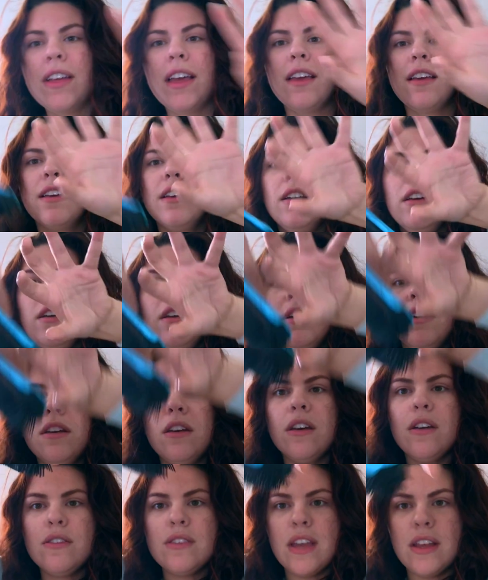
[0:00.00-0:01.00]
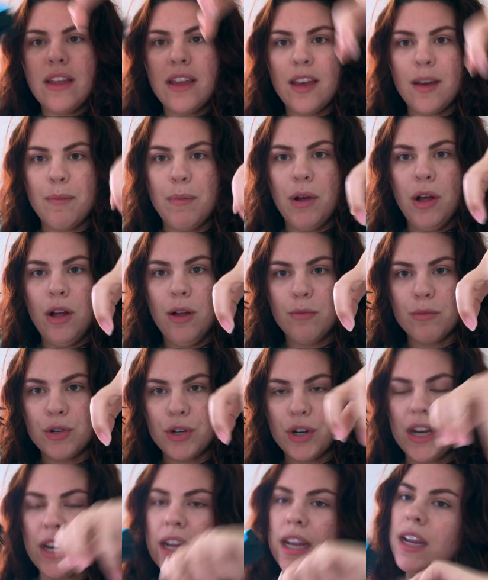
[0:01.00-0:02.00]
of like goes out like a palm
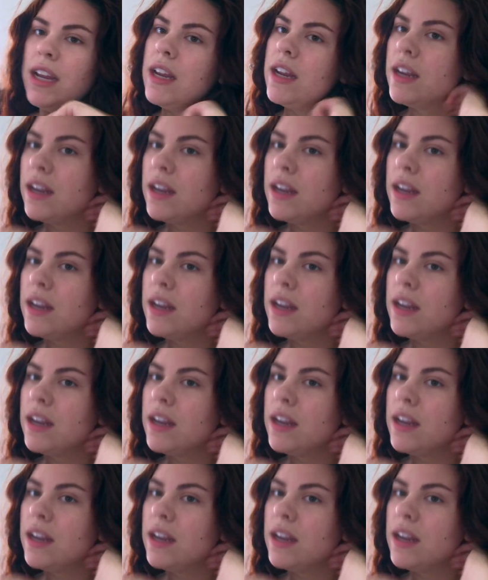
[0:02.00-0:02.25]
tree,